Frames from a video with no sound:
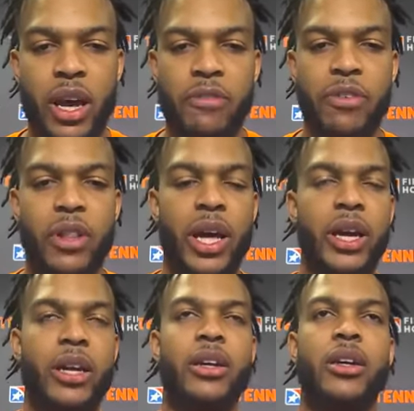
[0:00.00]
I feel
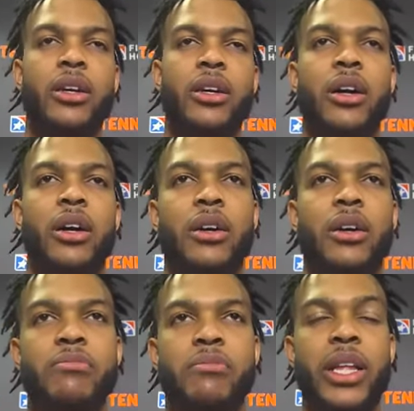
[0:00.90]
like
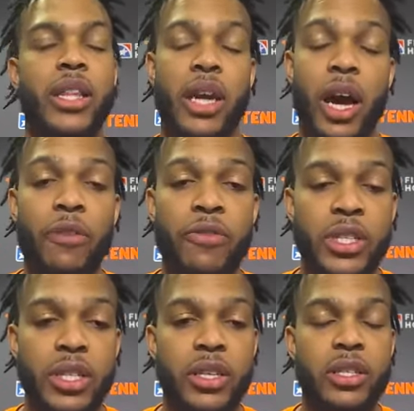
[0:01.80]
um, in the
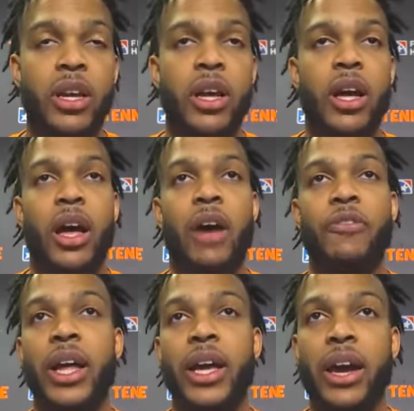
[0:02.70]
conferences, I
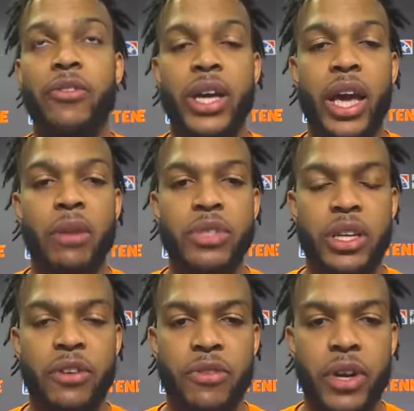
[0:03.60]
feel like every game's
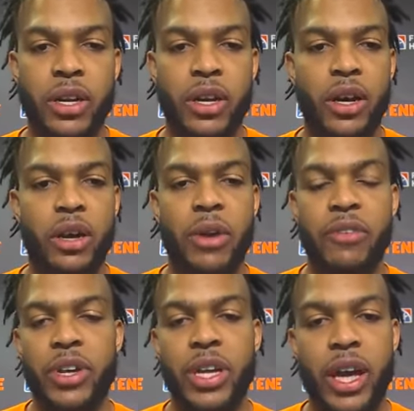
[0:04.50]
different. Um,
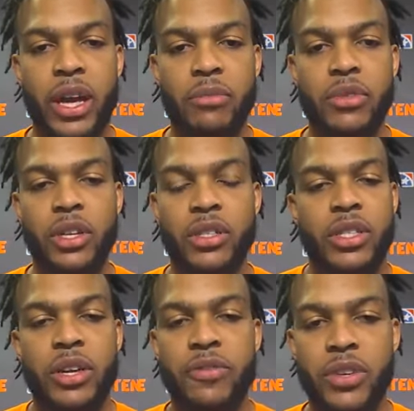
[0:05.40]
every game, there's
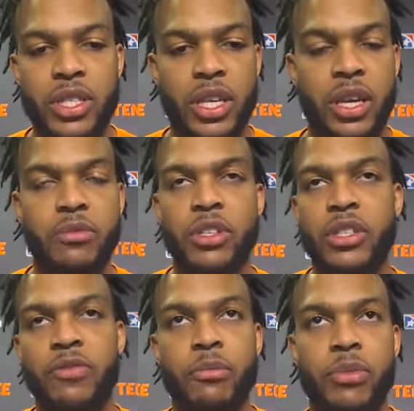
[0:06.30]
different teams, there's
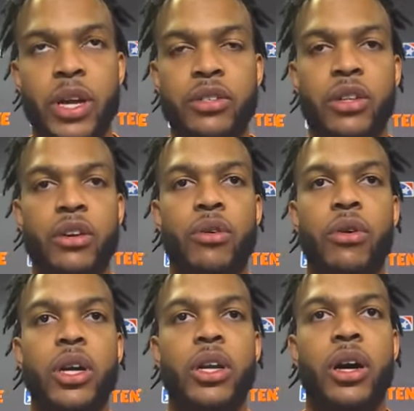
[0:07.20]
different players on the
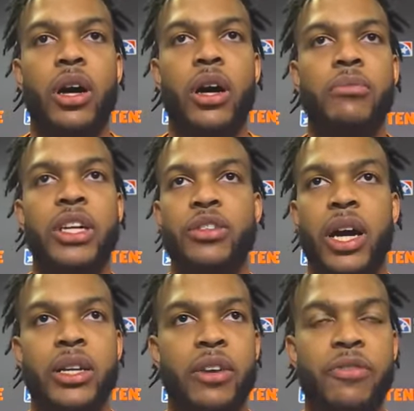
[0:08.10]
court. Um, they
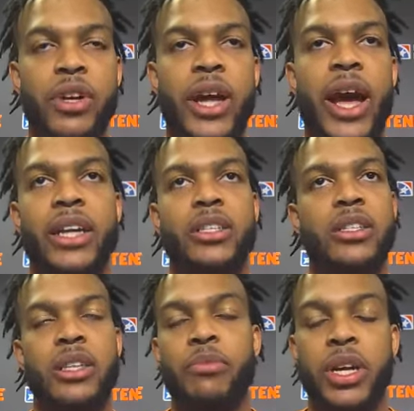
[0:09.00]
try different
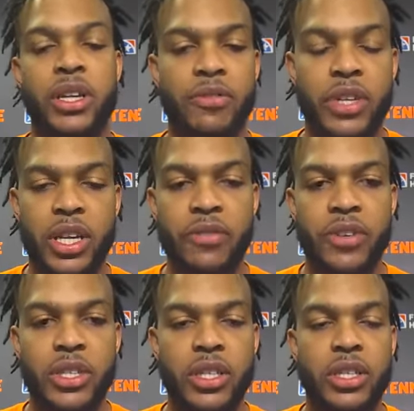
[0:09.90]
actions, they play different
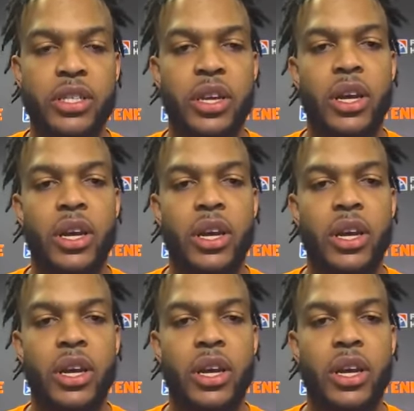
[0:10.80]
defenses.